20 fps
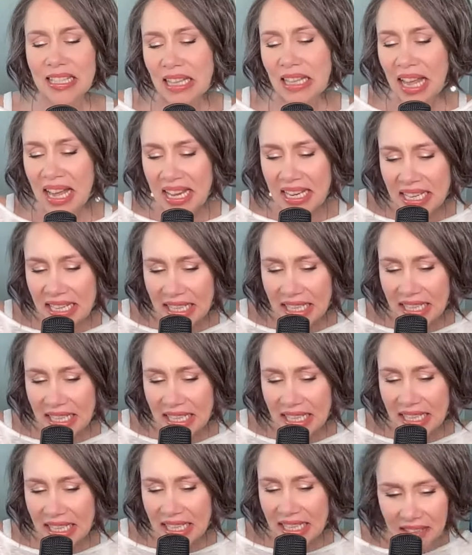
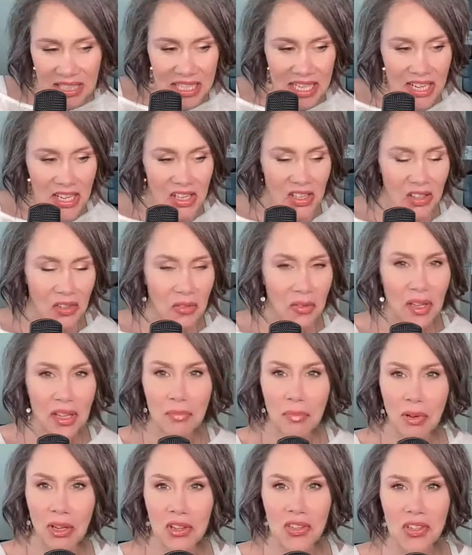sliding in the
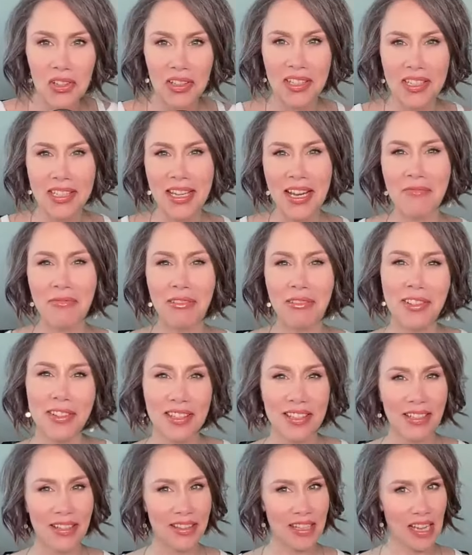facilitation with personal
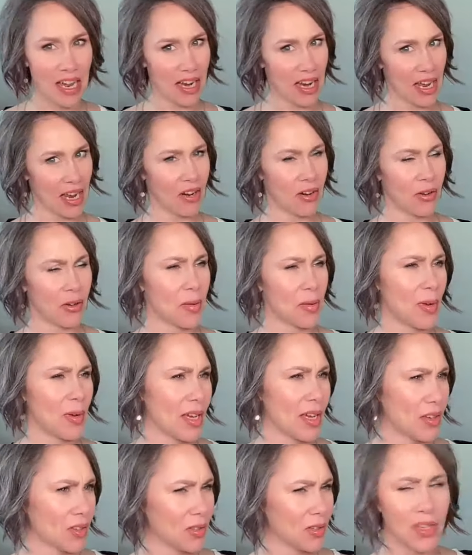examples not i don't know
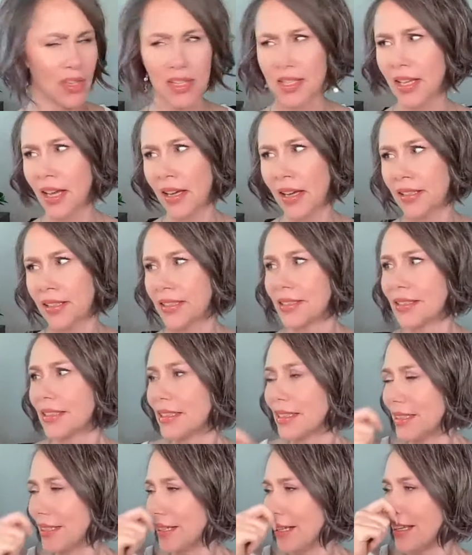anybody else who does that
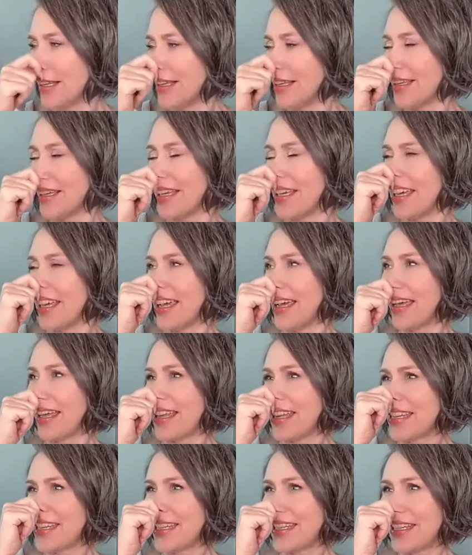
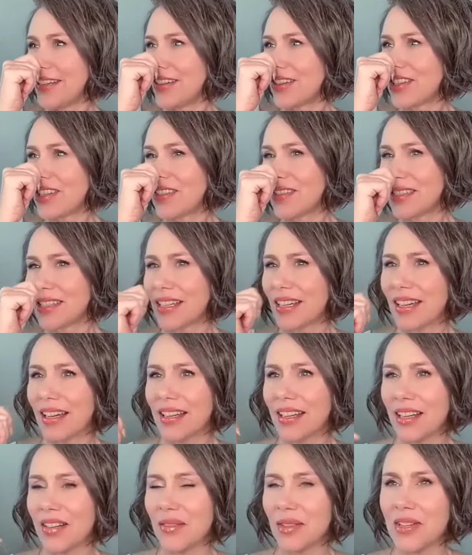and you know she was like i
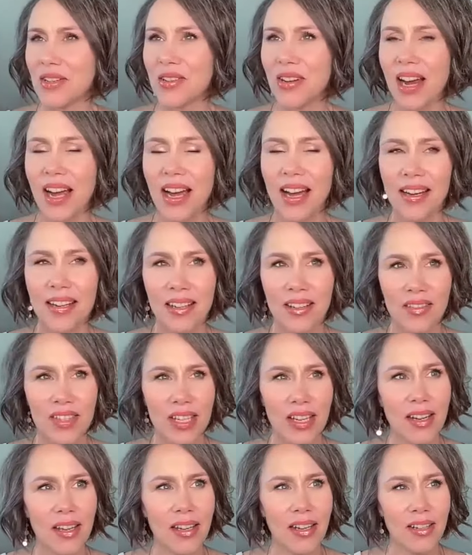get where you're at and i've done
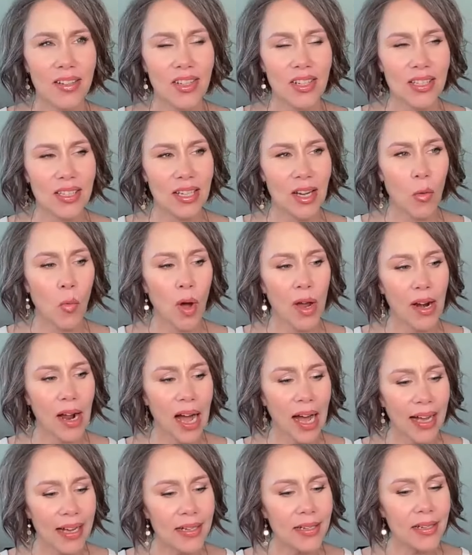it and she's like what
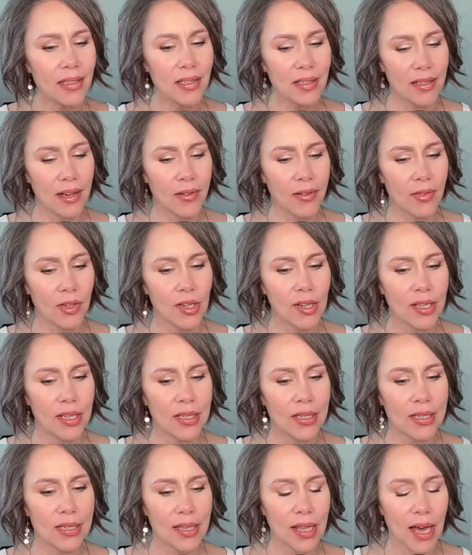i discovered is
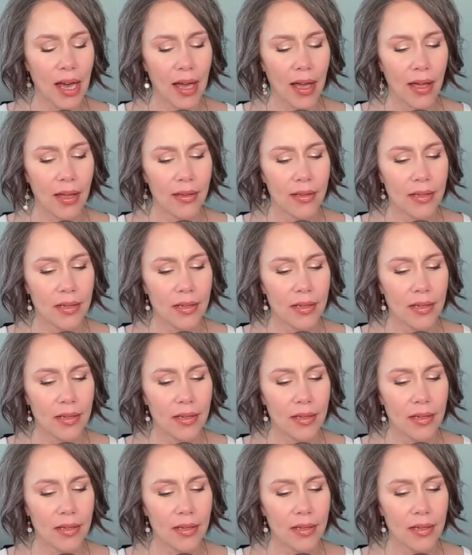that